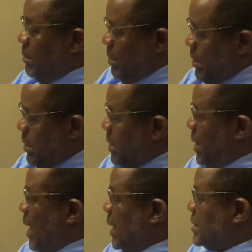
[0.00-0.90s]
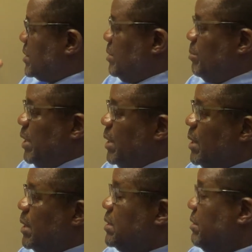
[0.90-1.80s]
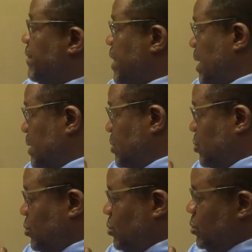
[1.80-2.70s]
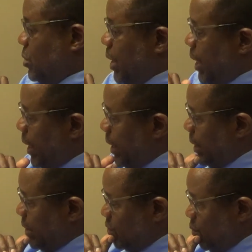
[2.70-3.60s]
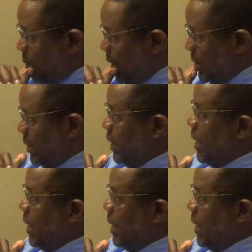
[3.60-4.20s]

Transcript: are extremely difficult to meet,